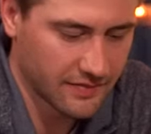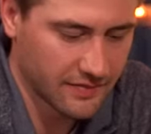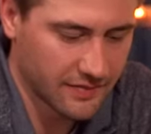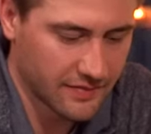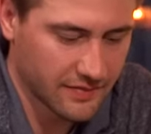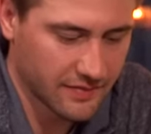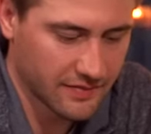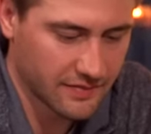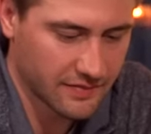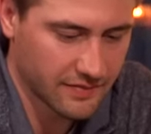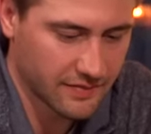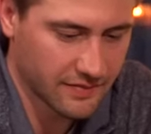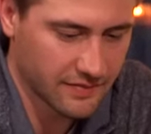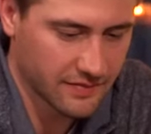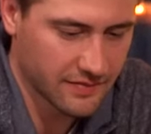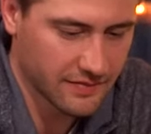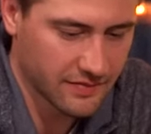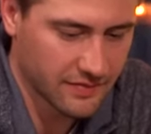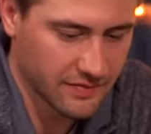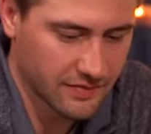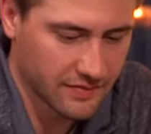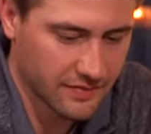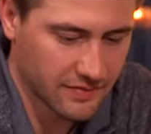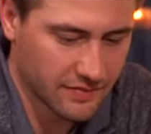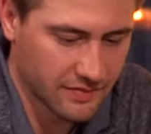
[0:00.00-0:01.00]

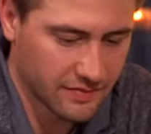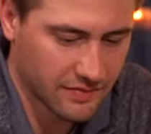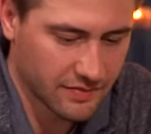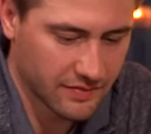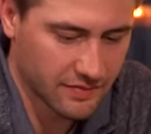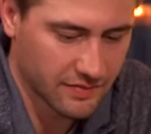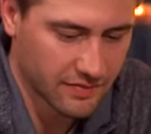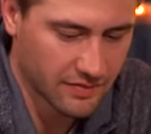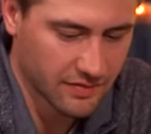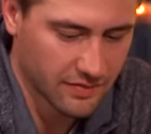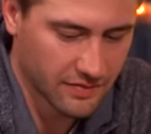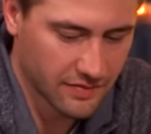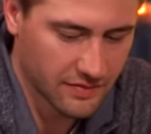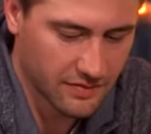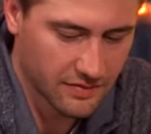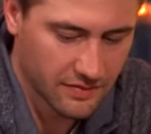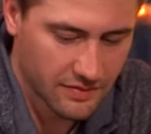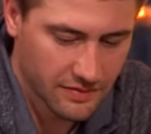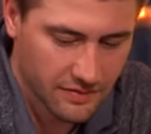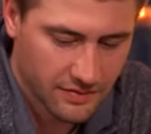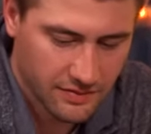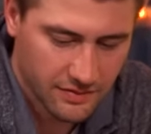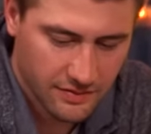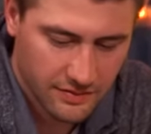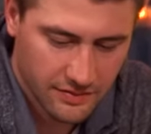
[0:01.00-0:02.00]

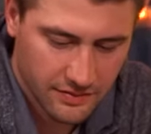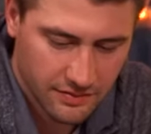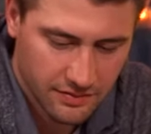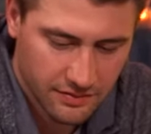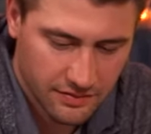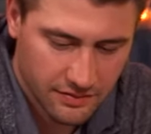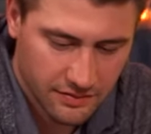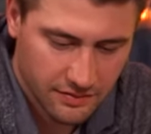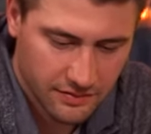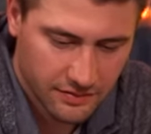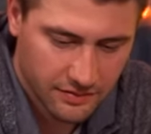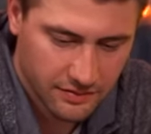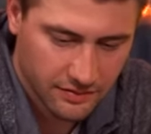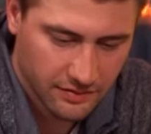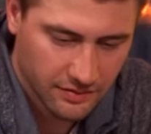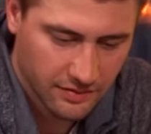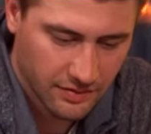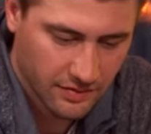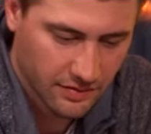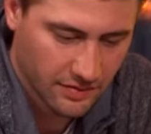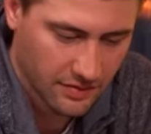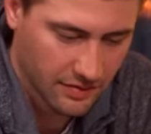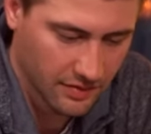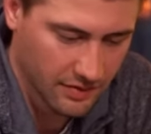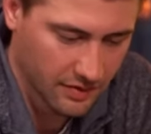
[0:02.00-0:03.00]

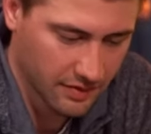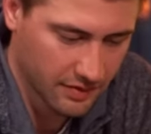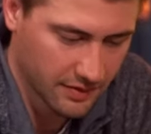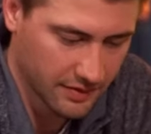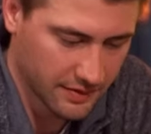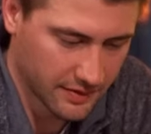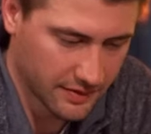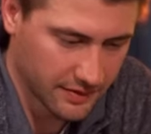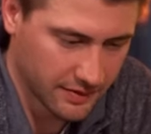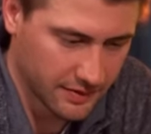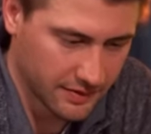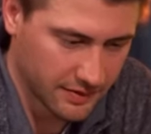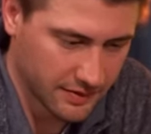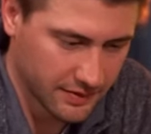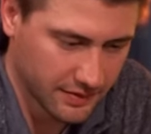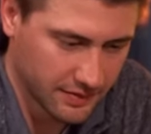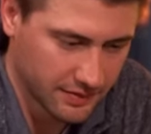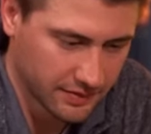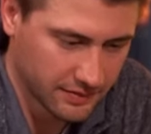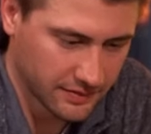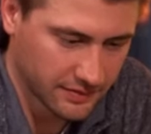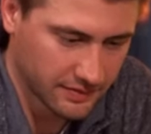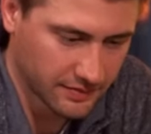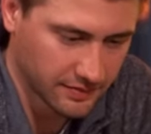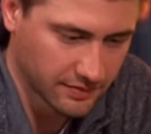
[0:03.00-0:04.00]

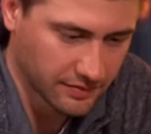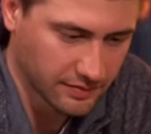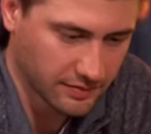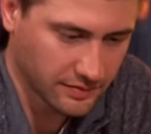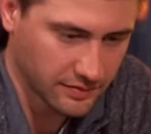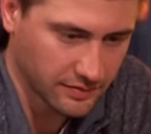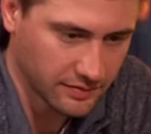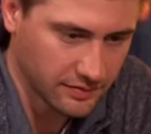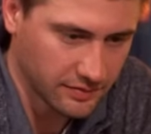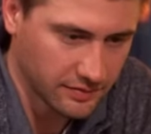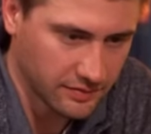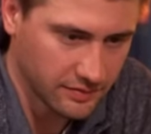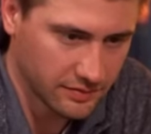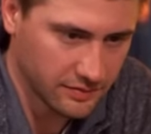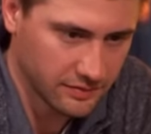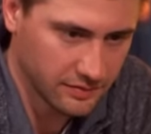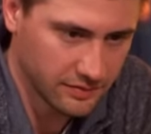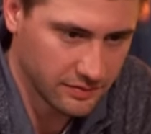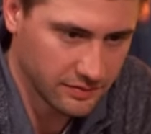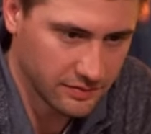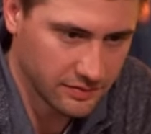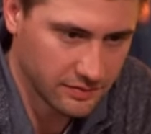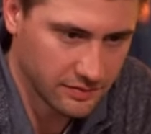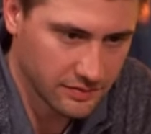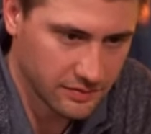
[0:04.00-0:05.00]
This person isn't speaking.